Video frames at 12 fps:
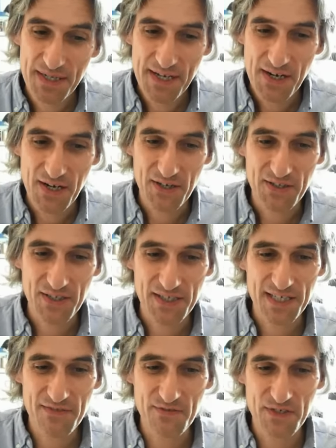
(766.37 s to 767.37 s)
I think
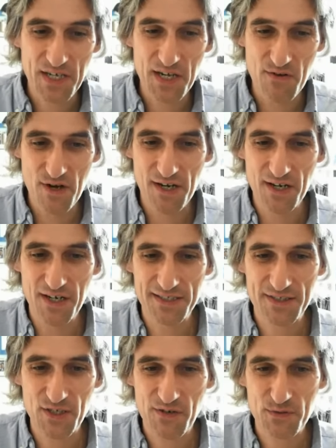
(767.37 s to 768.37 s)
even he
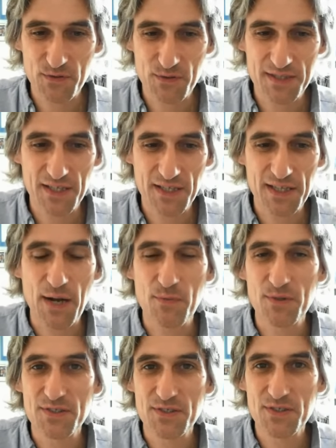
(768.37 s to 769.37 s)
realised afterwards that that
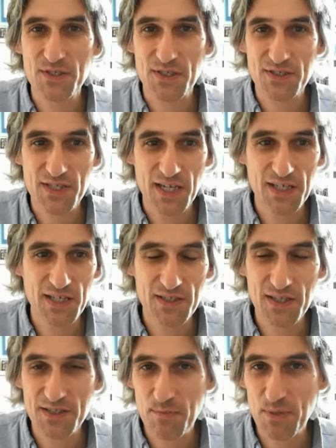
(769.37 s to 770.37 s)
was just taking
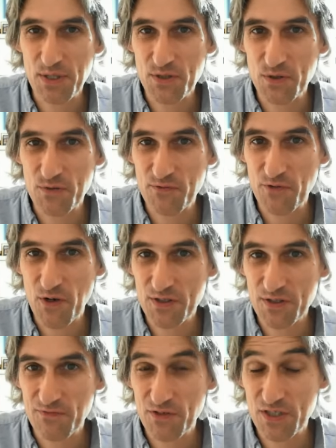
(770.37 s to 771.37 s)
things a bit too far
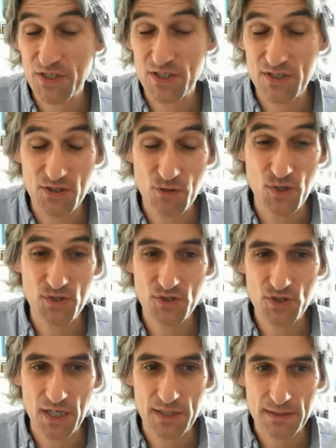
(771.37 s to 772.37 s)
to fit in so much
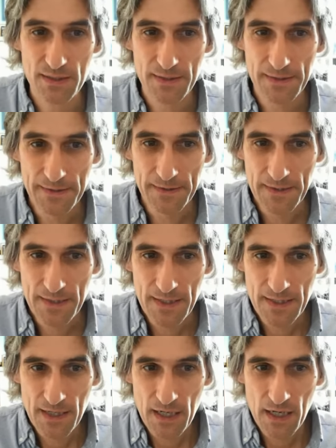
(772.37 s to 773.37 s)
chess.
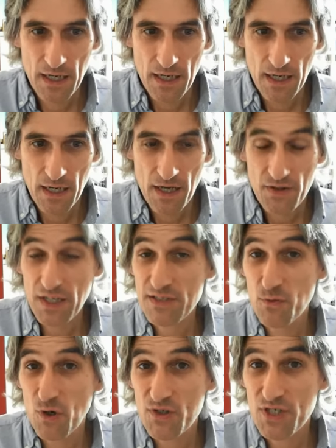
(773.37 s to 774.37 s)
Thanks
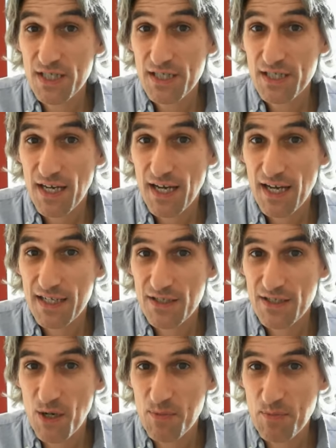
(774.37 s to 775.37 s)
for watching, and
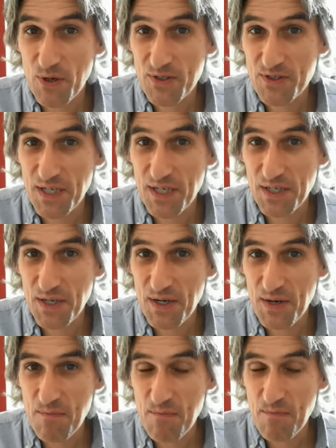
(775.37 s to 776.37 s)
I'll be posting
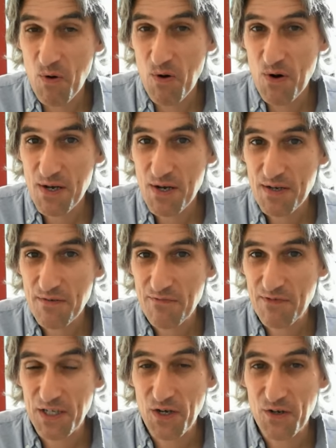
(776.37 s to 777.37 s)
more
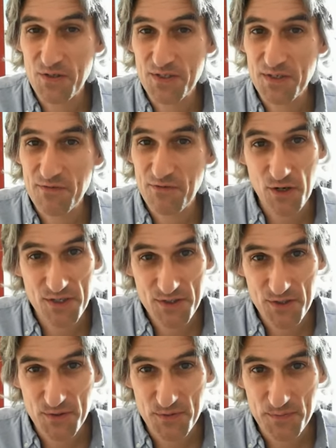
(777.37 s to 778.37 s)
videos very soon.